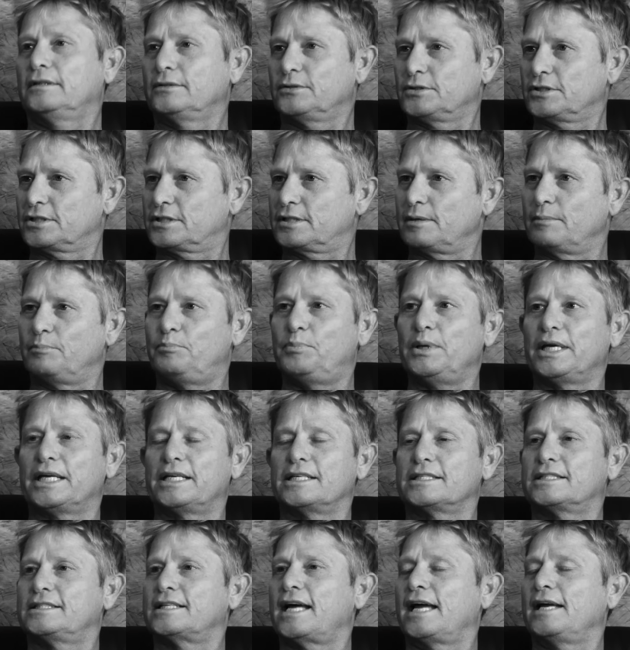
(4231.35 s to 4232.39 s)
This is the
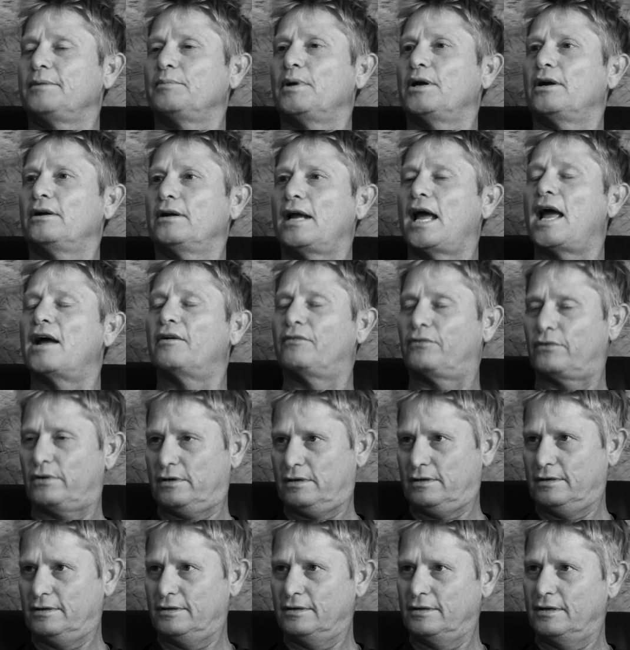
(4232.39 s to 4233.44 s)
biggest nightmare
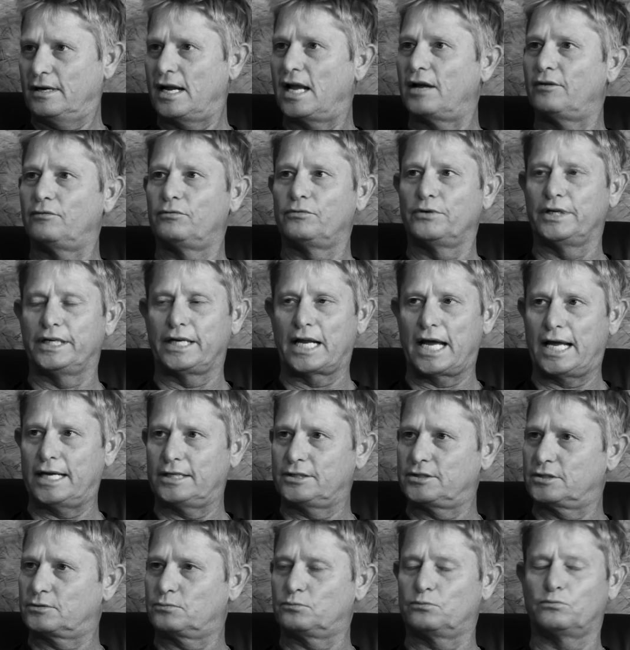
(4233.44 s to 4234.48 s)
ever. Every
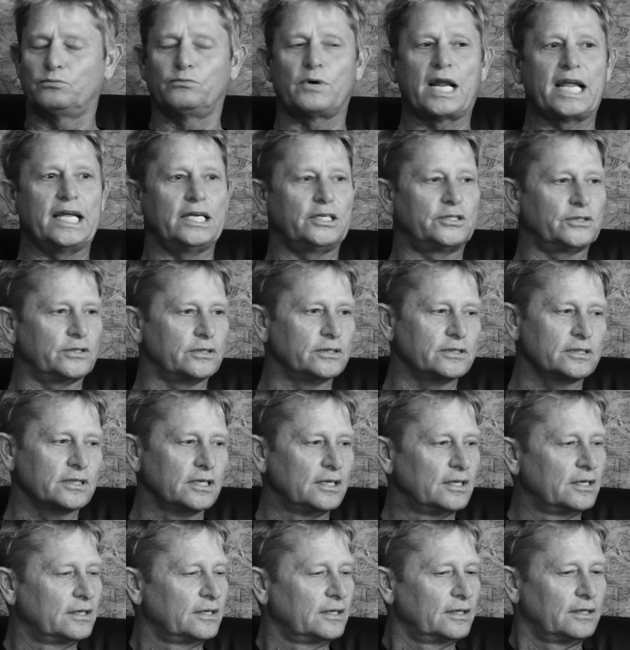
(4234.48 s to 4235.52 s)
night, just ragers.
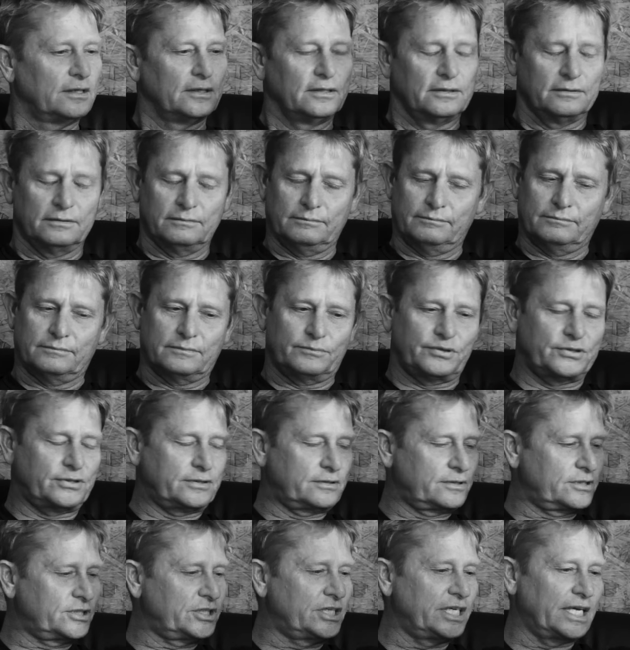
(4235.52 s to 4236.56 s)

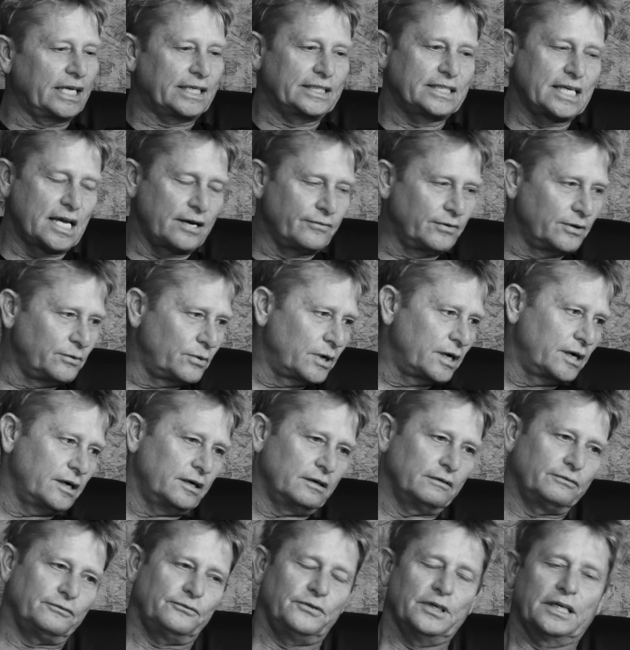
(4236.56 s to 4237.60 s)
Chicks
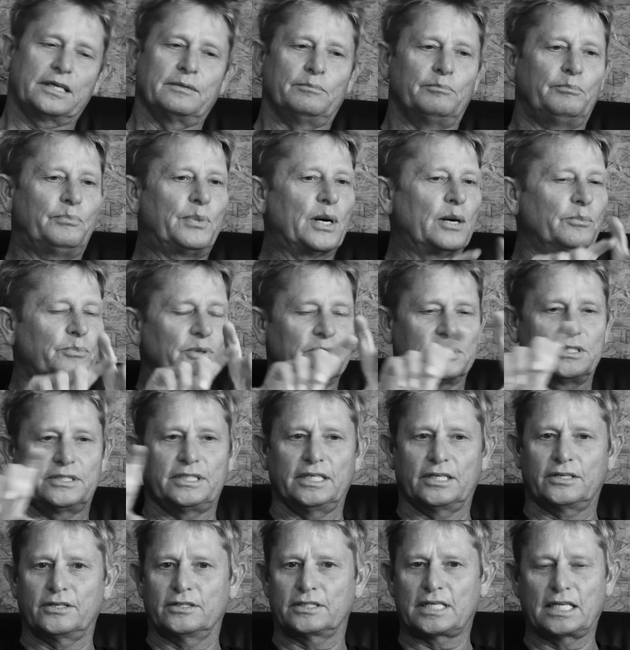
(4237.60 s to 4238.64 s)
everywhere, fucking bumper
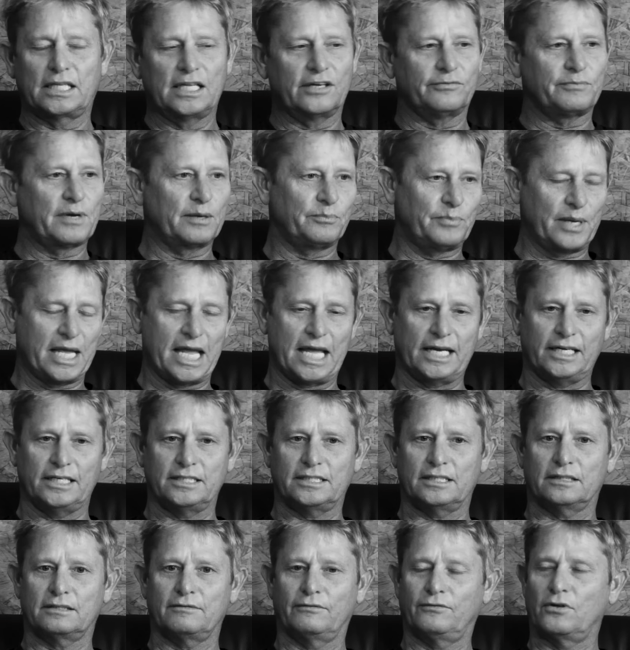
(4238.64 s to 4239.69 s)
stickers. I left my
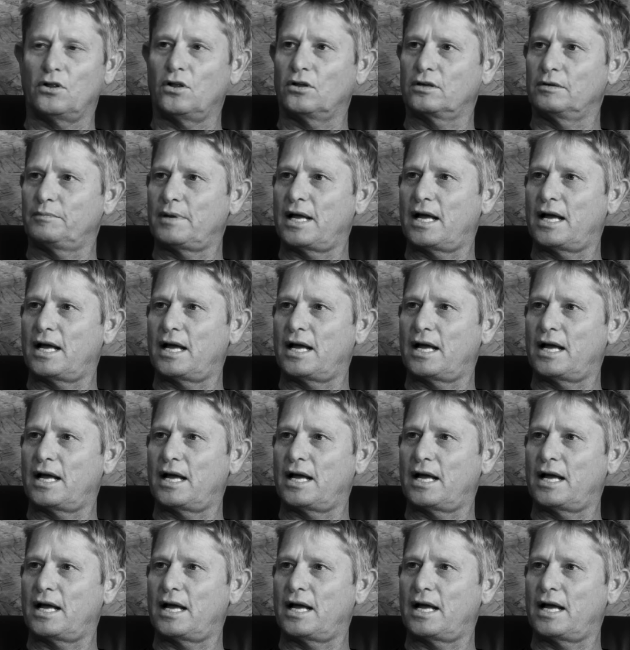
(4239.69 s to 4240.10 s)
panties at the Volcom